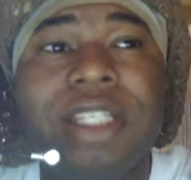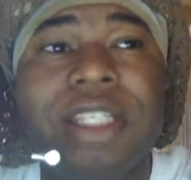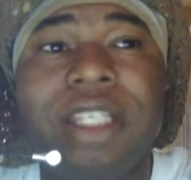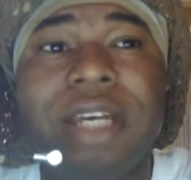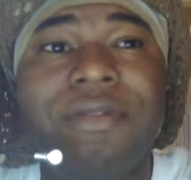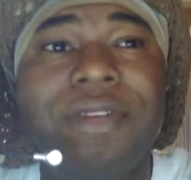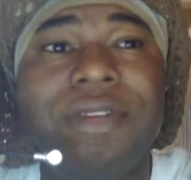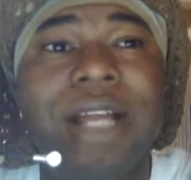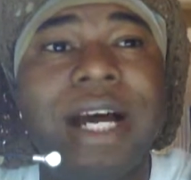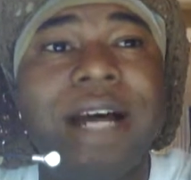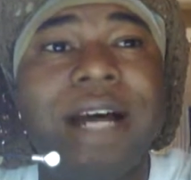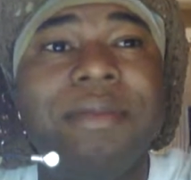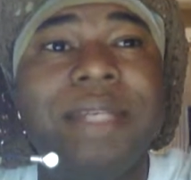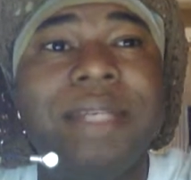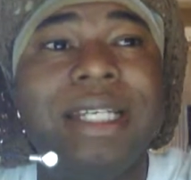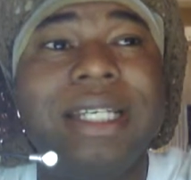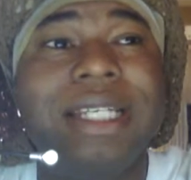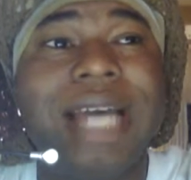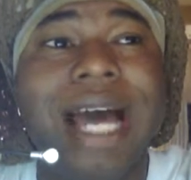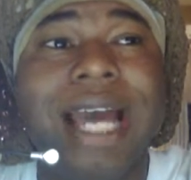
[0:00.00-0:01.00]
So
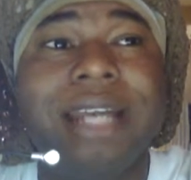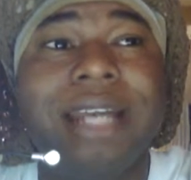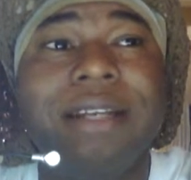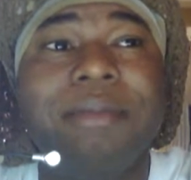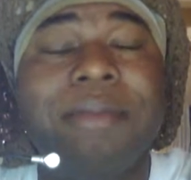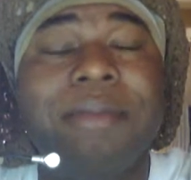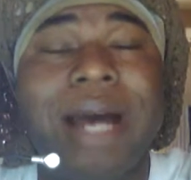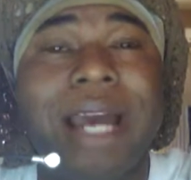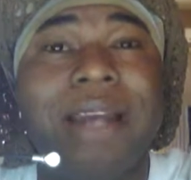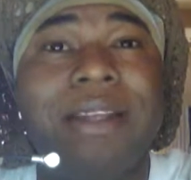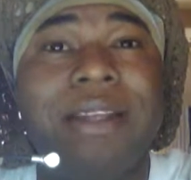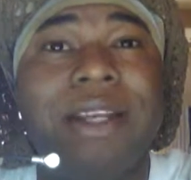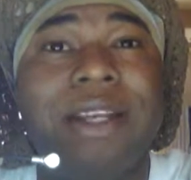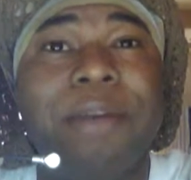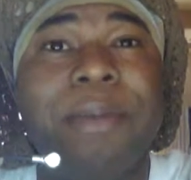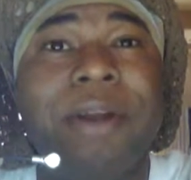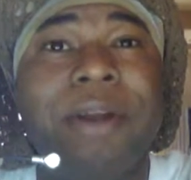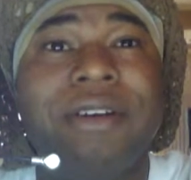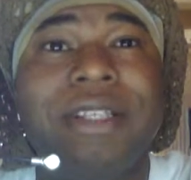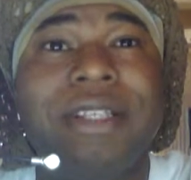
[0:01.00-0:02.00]
they died by,
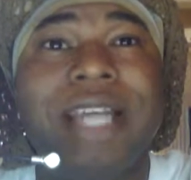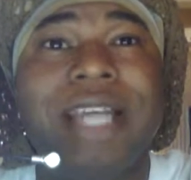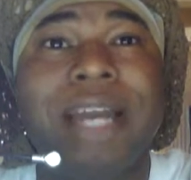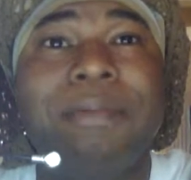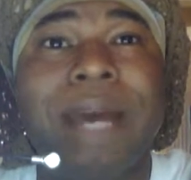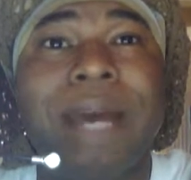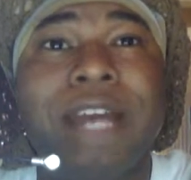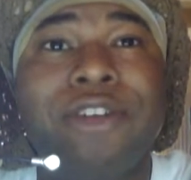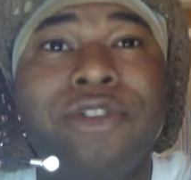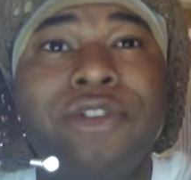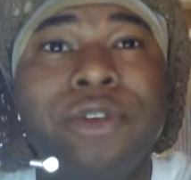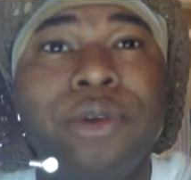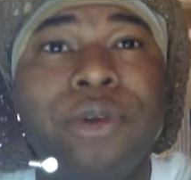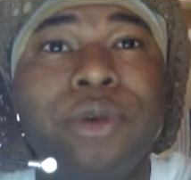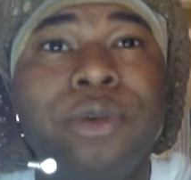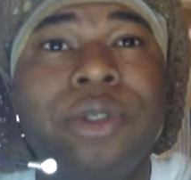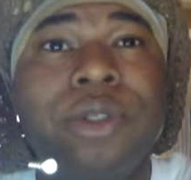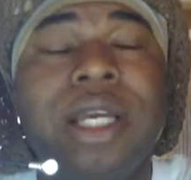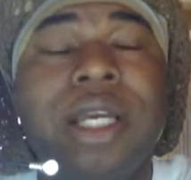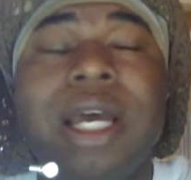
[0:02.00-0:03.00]
their parents died by
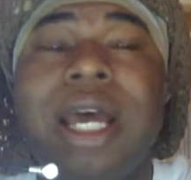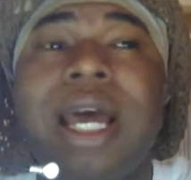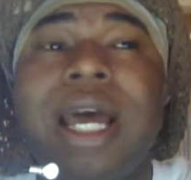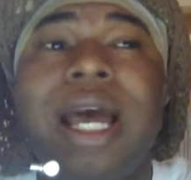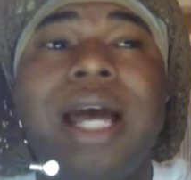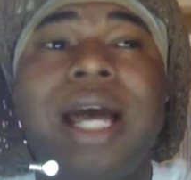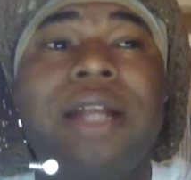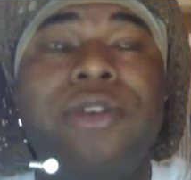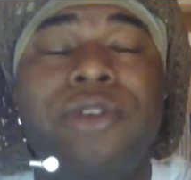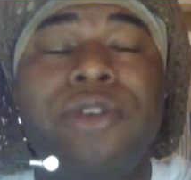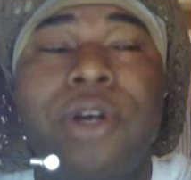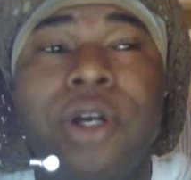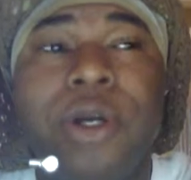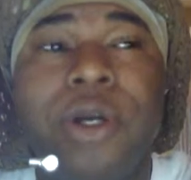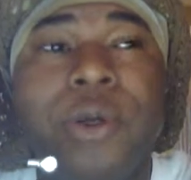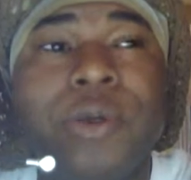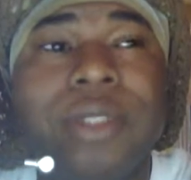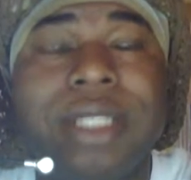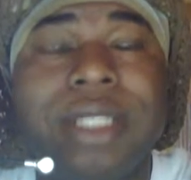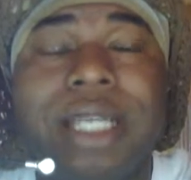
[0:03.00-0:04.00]

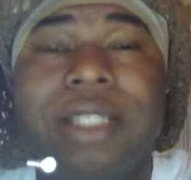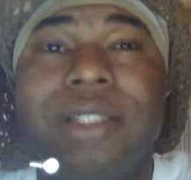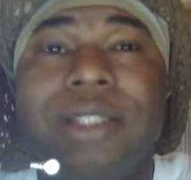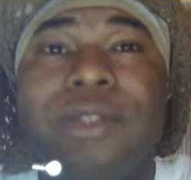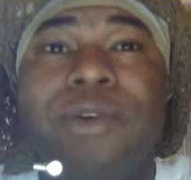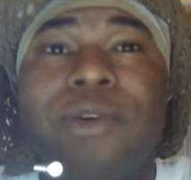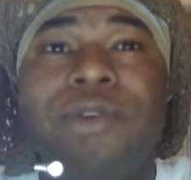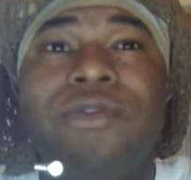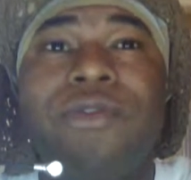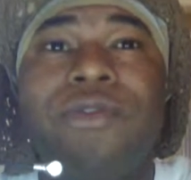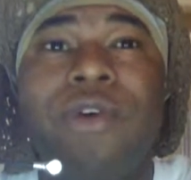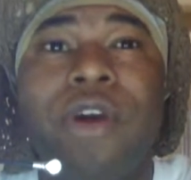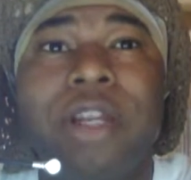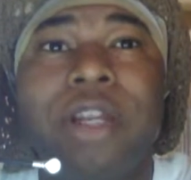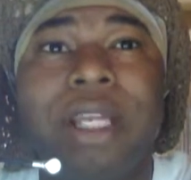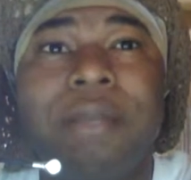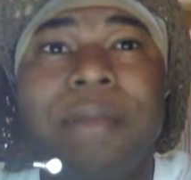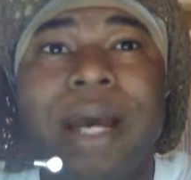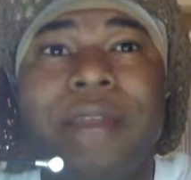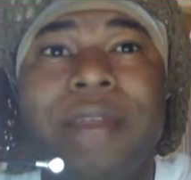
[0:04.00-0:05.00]
drones and so
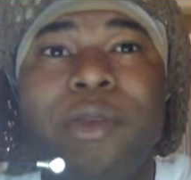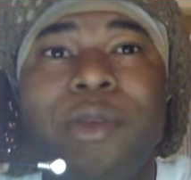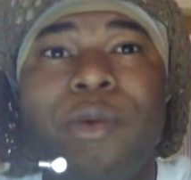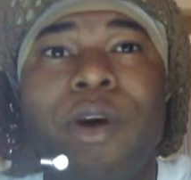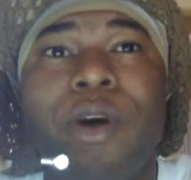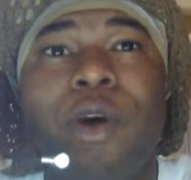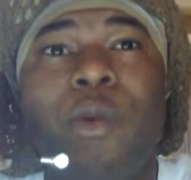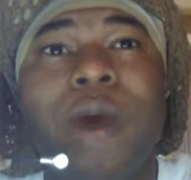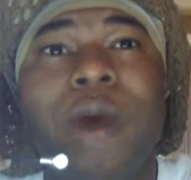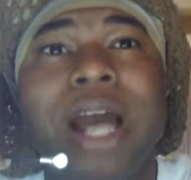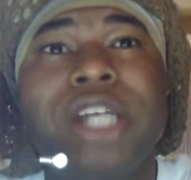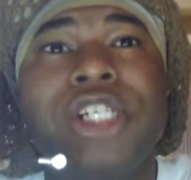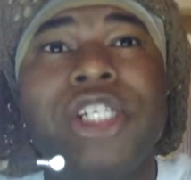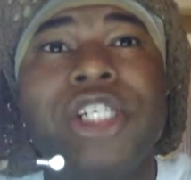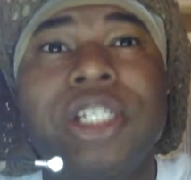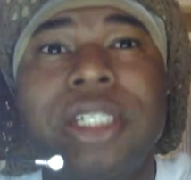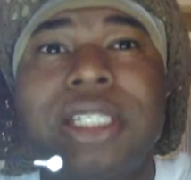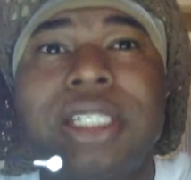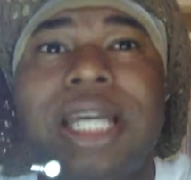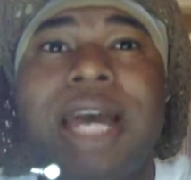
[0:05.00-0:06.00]
forth, and by the war. Why
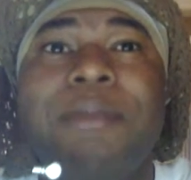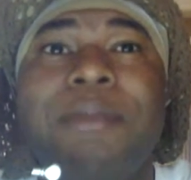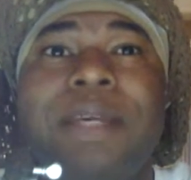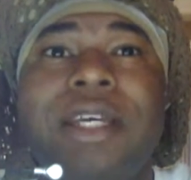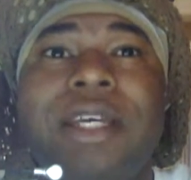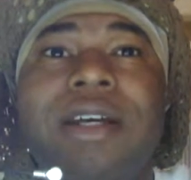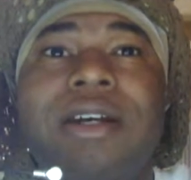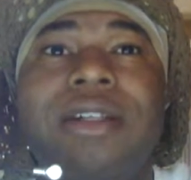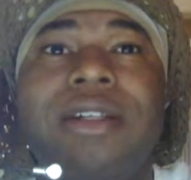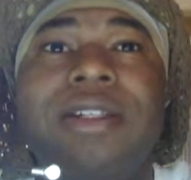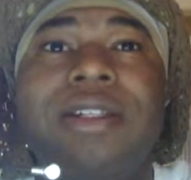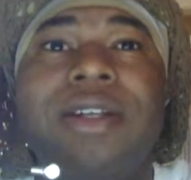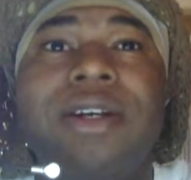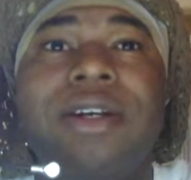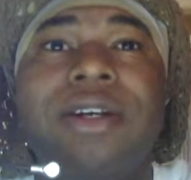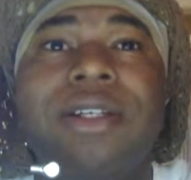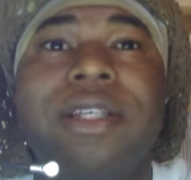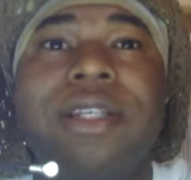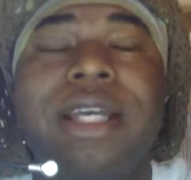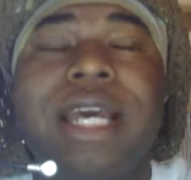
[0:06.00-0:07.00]
shouldn't I be
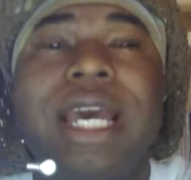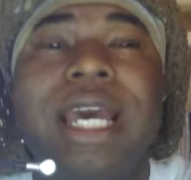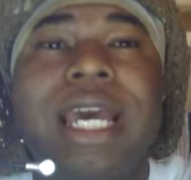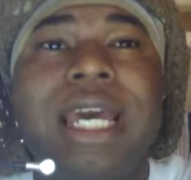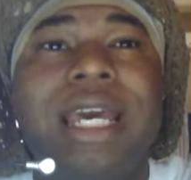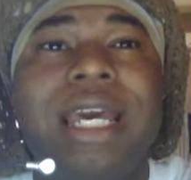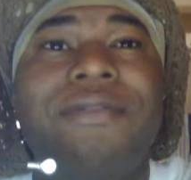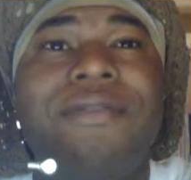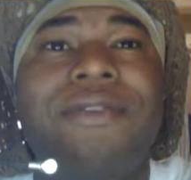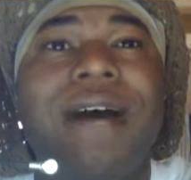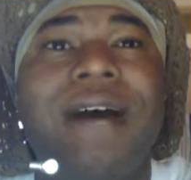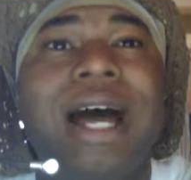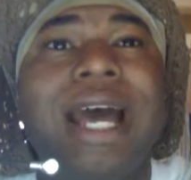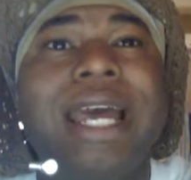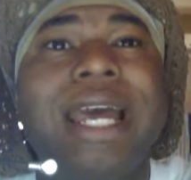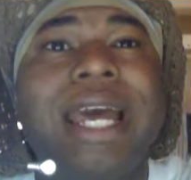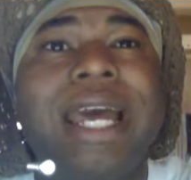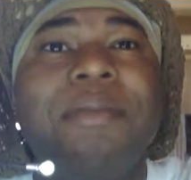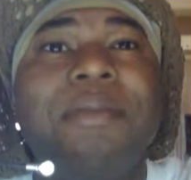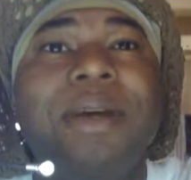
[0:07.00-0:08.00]
concerned? If
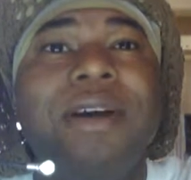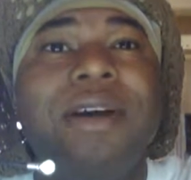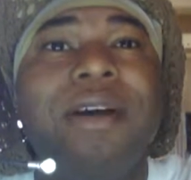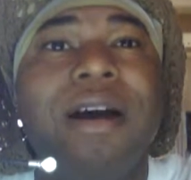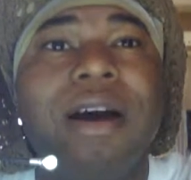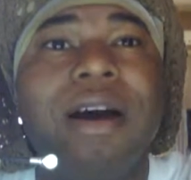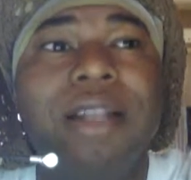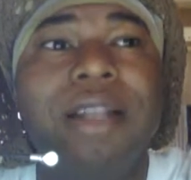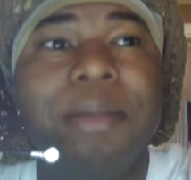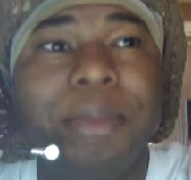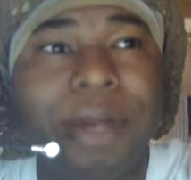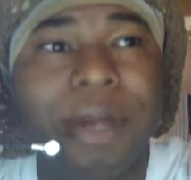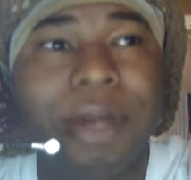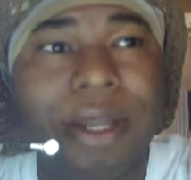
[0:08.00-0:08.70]
I am a godly